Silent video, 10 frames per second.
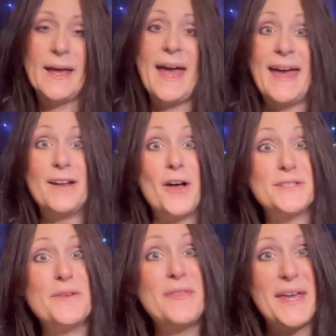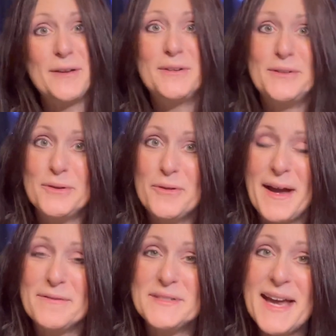And also thank you to New
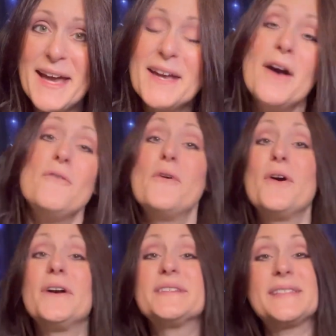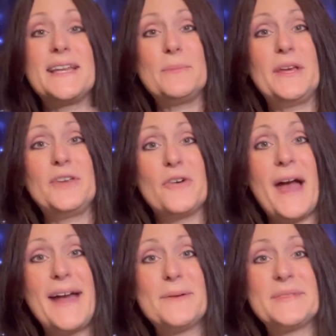Craft Day for sending me your
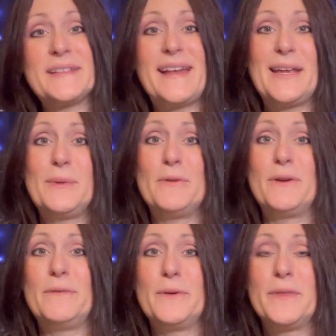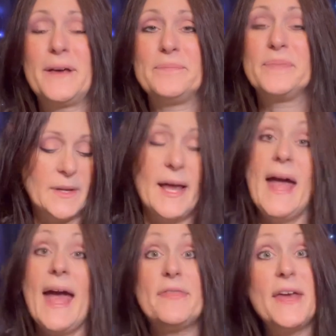items and letting me review them.
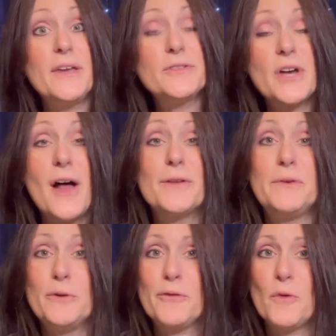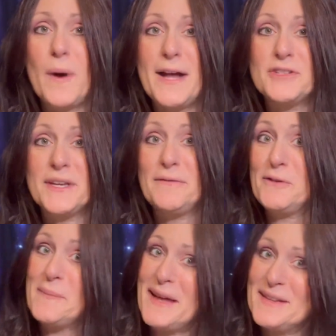And thank you to all of you for watching if
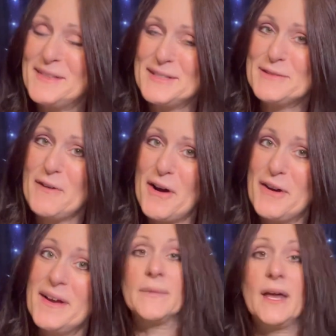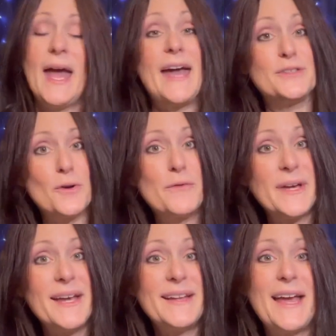you've made it this far. And don't
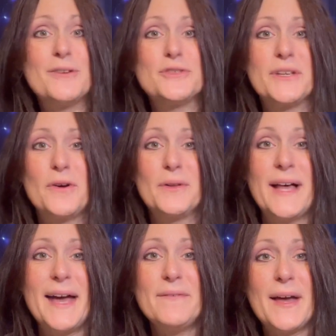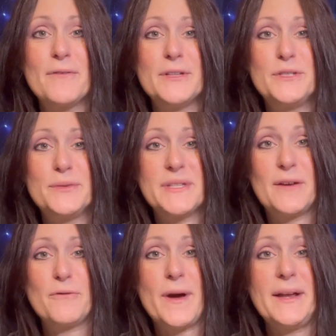forget, I usually go live every Tuesday
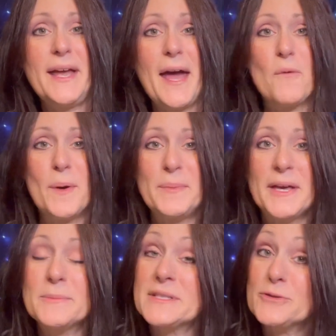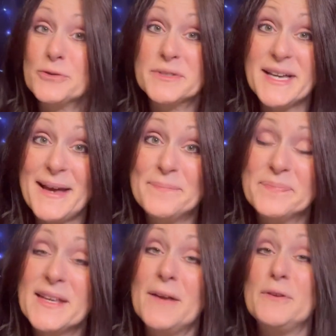and Friday at 1 p.m. Central Time.
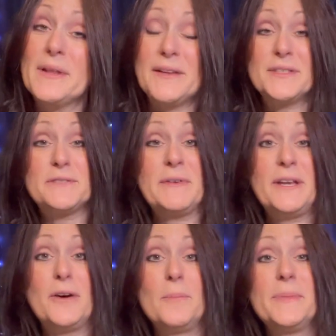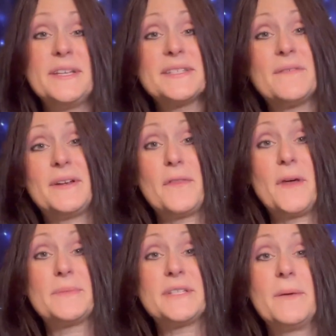If you like this video, please give it a
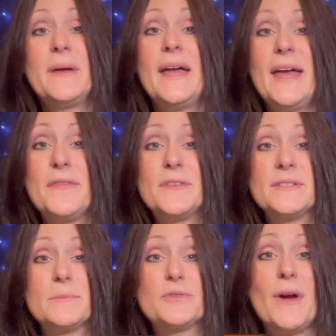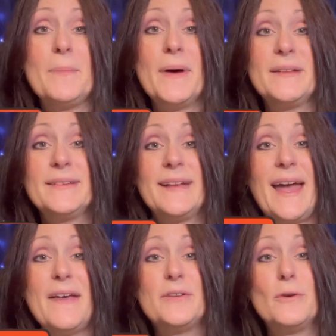thumbs up, hit the subscribe button
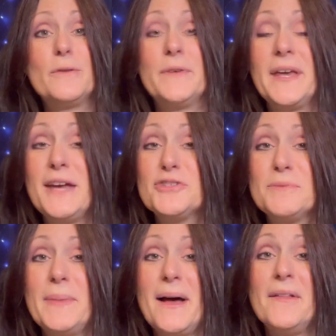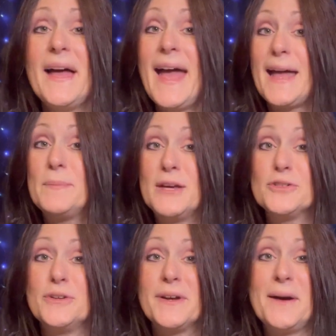and the notification bell, and make
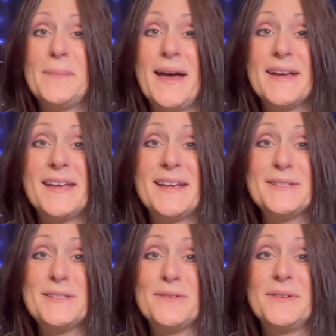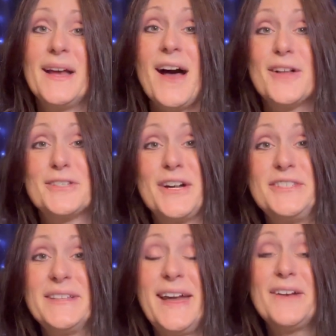sure you come back again soon. I'll talk
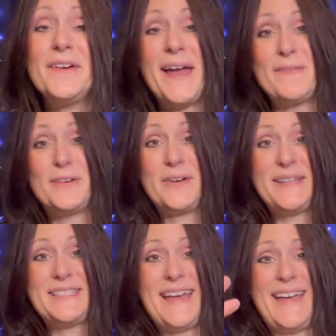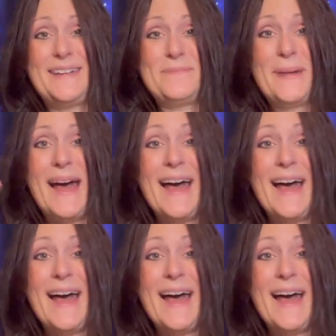to you later. Have a great day. Bye.